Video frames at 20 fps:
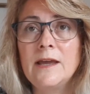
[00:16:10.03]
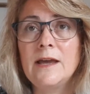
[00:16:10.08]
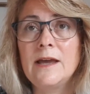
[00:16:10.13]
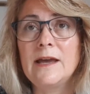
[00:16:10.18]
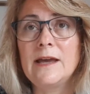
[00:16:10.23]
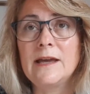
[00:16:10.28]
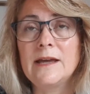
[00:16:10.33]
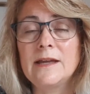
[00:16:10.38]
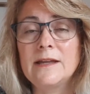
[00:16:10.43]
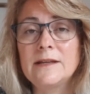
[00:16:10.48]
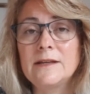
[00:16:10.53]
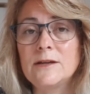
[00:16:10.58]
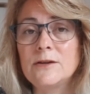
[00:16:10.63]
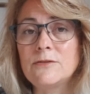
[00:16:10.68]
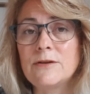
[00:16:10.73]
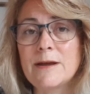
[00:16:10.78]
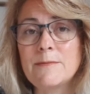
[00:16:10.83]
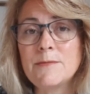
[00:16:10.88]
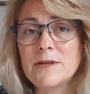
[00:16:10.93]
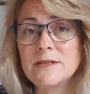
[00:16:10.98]
and her
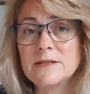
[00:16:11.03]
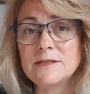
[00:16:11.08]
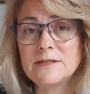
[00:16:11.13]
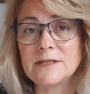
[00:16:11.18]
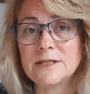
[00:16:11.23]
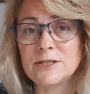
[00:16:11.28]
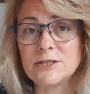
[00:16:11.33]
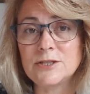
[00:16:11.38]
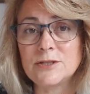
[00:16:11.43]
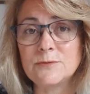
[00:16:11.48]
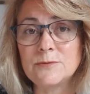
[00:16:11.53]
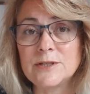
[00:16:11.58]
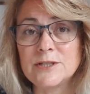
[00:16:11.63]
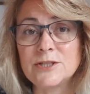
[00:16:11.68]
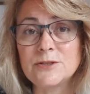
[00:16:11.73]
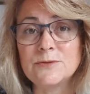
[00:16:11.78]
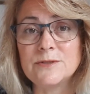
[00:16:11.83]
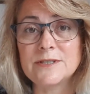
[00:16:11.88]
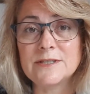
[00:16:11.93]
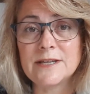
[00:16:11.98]
grandmother stitched it when
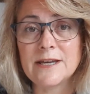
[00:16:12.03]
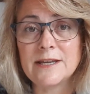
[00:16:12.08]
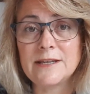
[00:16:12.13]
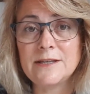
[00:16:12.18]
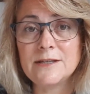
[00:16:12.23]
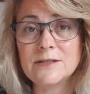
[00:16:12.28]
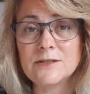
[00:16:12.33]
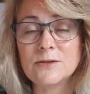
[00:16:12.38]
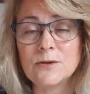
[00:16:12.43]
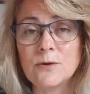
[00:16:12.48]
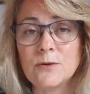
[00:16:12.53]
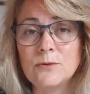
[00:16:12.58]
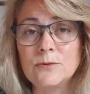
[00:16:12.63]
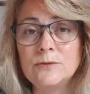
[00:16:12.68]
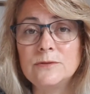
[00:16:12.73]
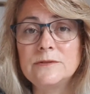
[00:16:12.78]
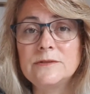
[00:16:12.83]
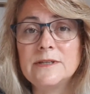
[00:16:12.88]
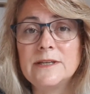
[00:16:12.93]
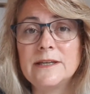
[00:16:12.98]
she was 10 years
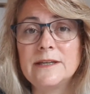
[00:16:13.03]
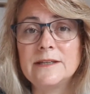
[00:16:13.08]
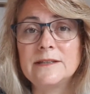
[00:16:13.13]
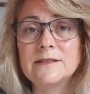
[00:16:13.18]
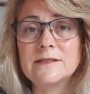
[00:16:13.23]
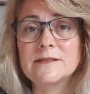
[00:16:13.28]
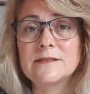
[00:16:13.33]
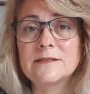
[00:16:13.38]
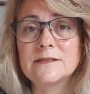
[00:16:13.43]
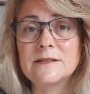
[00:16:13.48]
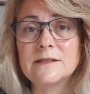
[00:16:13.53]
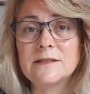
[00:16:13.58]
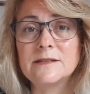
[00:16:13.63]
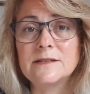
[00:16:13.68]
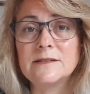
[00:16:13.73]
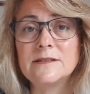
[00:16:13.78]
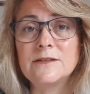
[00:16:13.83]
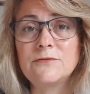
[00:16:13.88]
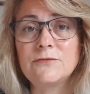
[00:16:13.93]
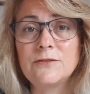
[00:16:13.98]
old. It's
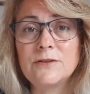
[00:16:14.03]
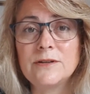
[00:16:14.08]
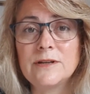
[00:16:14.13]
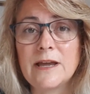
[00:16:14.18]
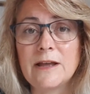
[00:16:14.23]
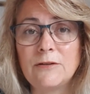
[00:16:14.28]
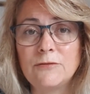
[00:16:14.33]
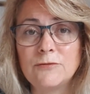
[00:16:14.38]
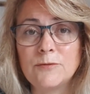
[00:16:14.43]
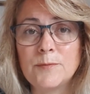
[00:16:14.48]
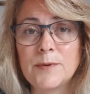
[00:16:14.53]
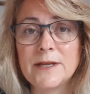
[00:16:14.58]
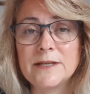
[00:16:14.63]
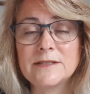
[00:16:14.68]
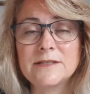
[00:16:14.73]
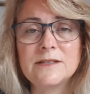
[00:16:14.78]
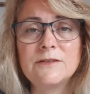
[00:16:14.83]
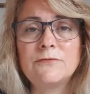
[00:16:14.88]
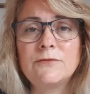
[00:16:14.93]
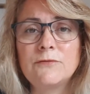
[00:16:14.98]
different
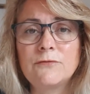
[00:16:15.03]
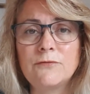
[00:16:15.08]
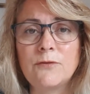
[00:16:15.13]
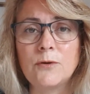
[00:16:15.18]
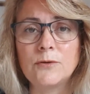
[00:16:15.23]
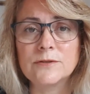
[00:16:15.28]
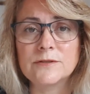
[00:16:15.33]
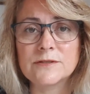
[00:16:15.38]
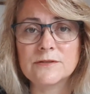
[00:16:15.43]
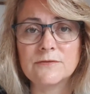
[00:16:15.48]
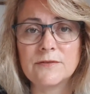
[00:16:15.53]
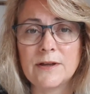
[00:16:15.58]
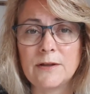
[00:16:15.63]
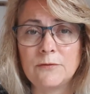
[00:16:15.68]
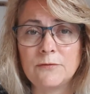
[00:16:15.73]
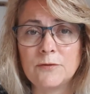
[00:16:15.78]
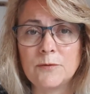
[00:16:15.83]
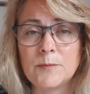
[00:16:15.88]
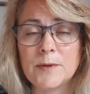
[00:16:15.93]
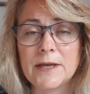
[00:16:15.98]
alphabets, different fonts of
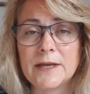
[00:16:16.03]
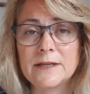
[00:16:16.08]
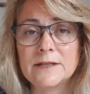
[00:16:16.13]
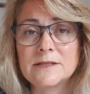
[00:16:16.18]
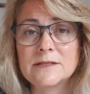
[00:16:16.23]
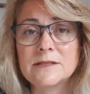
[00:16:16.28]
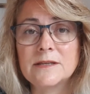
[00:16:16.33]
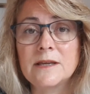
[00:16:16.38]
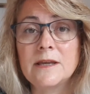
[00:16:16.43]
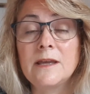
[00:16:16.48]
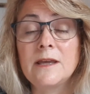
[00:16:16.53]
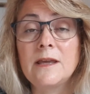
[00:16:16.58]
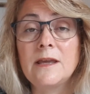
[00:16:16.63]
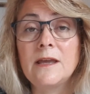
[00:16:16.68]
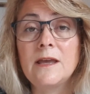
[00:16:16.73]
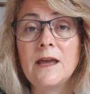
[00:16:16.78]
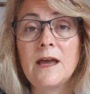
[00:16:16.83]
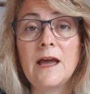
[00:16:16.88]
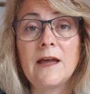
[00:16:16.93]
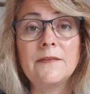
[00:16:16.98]
alphabets,
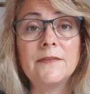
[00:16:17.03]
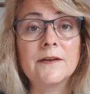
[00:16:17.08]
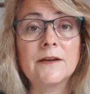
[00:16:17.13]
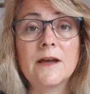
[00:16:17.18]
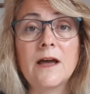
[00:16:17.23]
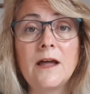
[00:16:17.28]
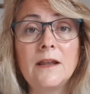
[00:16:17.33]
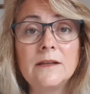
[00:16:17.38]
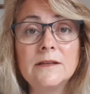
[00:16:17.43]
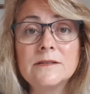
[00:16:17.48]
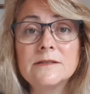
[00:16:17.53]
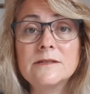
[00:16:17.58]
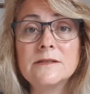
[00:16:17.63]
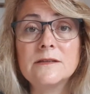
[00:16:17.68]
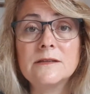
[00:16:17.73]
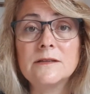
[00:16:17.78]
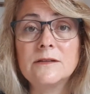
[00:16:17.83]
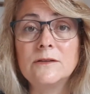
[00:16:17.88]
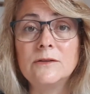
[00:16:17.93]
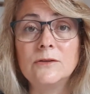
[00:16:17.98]
and the colours
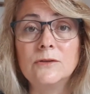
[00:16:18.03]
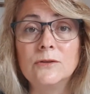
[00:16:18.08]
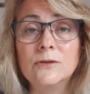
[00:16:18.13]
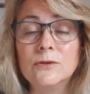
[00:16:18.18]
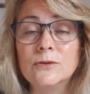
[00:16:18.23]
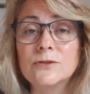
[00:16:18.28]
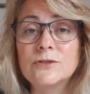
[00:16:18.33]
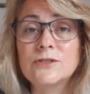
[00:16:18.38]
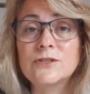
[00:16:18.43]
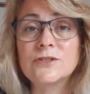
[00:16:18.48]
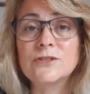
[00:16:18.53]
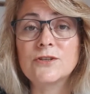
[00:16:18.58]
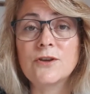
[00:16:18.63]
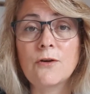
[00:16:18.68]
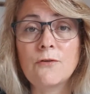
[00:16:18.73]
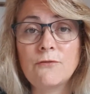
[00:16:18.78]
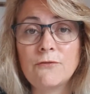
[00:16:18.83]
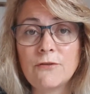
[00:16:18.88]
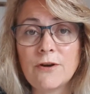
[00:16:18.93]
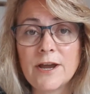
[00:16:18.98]
look
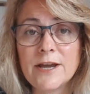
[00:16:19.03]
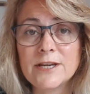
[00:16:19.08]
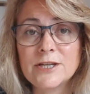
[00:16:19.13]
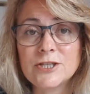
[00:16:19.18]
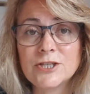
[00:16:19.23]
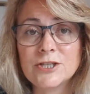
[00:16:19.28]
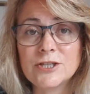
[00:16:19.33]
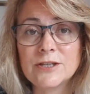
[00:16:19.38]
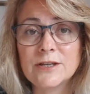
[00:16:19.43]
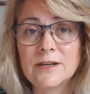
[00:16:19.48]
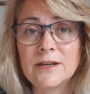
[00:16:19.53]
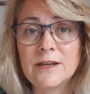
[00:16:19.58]
so fresh.